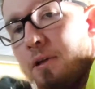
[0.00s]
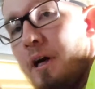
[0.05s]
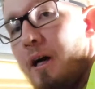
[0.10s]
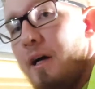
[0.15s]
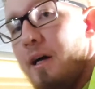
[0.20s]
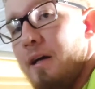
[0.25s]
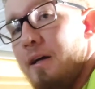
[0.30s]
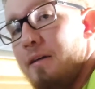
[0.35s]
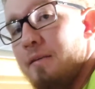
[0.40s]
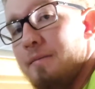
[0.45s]

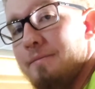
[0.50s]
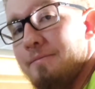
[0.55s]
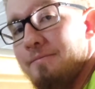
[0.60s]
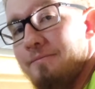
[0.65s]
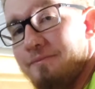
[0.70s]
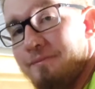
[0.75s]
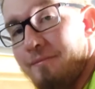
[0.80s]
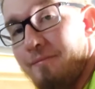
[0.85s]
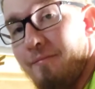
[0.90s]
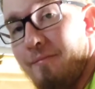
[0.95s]
all right,
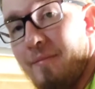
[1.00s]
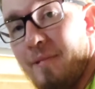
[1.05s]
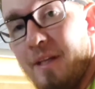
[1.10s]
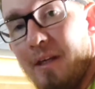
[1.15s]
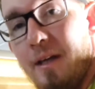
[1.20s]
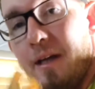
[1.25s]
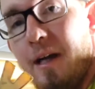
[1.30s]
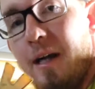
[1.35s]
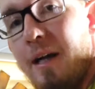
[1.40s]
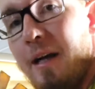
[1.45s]

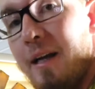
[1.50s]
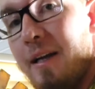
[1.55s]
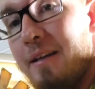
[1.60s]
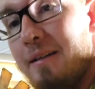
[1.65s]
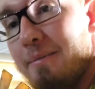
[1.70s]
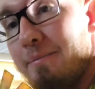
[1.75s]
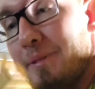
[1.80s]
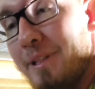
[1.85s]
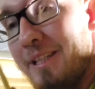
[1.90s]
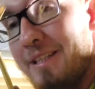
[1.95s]

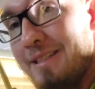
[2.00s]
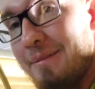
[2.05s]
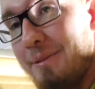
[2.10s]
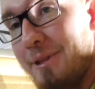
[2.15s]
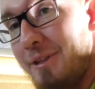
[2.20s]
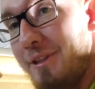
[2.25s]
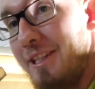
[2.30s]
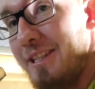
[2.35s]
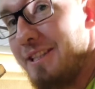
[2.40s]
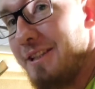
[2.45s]
because I'm
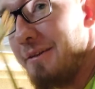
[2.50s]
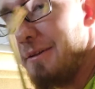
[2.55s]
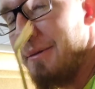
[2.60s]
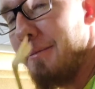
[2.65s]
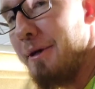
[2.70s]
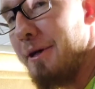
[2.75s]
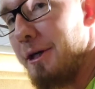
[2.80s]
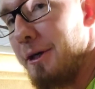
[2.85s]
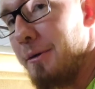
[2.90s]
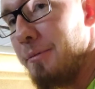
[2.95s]
too lazy to go
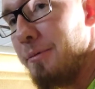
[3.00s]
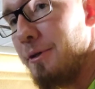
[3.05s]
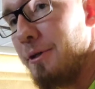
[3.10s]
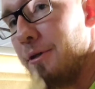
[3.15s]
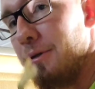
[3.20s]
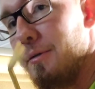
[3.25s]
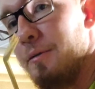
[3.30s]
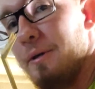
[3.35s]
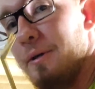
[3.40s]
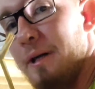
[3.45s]
get my
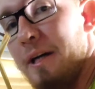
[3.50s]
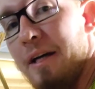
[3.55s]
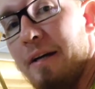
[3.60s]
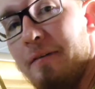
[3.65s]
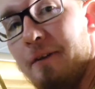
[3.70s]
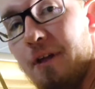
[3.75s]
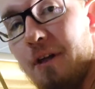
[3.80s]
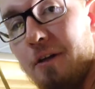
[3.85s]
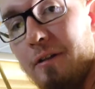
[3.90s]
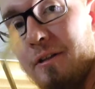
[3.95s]
GoPro, I
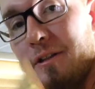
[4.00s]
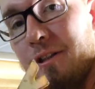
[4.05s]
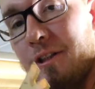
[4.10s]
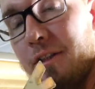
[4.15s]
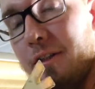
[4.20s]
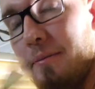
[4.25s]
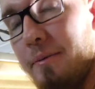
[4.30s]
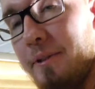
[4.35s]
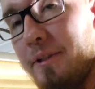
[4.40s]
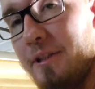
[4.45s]
have y'all
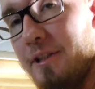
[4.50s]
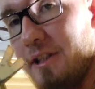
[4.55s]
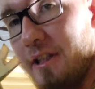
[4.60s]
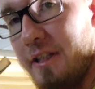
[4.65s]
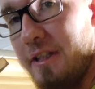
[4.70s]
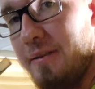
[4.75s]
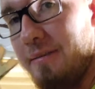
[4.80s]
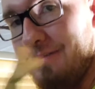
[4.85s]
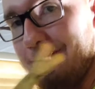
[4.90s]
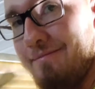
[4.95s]
sit up in the
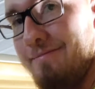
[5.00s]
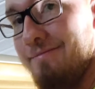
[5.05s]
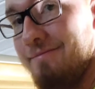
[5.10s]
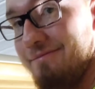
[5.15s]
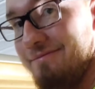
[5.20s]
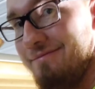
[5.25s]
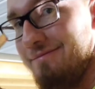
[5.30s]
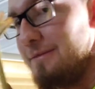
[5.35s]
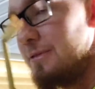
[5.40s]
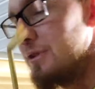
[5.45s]
seat.
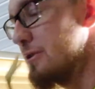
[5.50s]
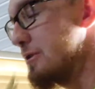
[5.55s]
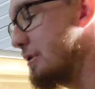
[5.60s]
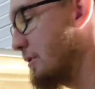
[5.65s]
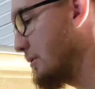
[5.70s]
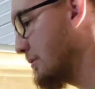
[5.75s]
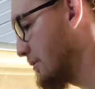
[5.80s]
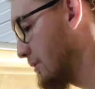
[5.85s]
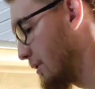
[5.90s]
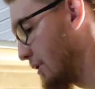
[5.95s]

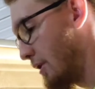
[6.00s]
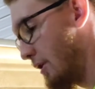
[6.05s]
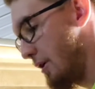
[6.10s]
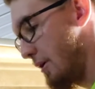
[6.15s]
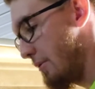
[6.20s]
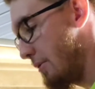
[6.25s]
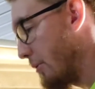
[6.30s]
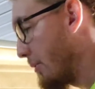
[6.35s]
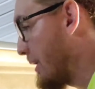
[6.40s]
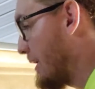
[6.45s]
So
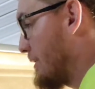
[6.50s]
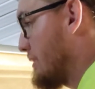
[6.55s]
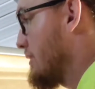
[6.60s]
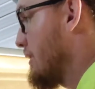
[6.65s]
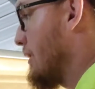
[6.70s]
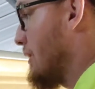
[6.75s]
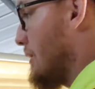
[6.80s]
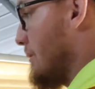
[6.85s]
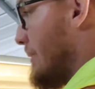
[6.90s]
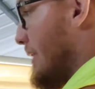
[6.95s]
what I was
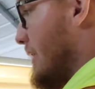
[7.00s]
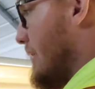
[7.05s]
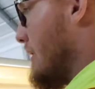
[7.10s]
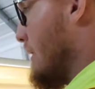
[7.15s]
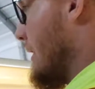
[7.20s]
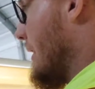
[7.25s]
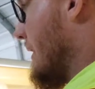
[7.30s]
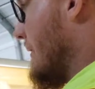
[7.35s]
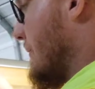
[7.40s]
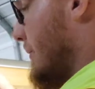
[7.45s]
talking
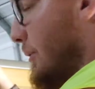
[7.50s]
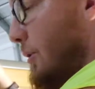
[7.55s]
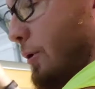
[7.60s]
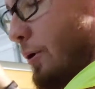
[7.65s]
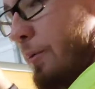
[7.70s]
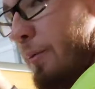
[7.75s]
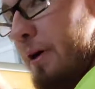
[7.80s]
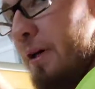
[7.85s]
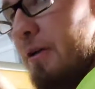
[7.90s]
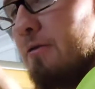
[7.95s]
about, like if your
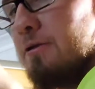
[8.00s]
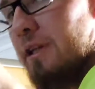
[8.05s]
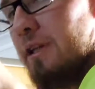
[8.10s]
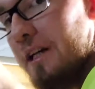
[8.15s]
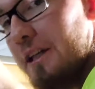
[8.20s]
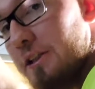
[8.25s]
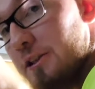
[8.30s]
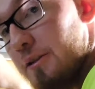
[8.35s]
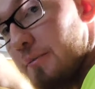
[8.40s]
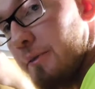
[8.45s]
door panel is
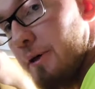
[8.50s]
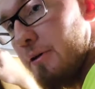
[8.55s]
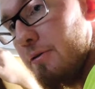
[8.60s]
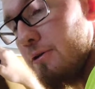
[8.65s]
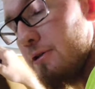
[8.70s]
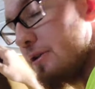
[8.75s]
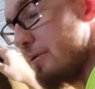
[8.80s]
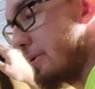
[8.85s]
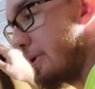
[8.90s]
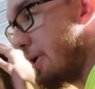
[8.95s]
like it's
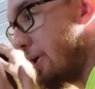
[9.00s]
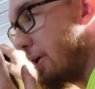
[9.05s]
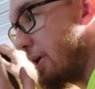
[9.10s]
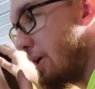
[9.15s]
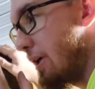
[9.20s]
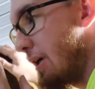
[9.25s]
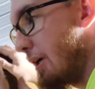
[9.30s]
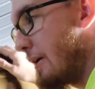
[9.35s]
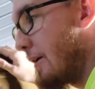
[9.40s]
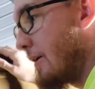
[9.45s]
supposed to be,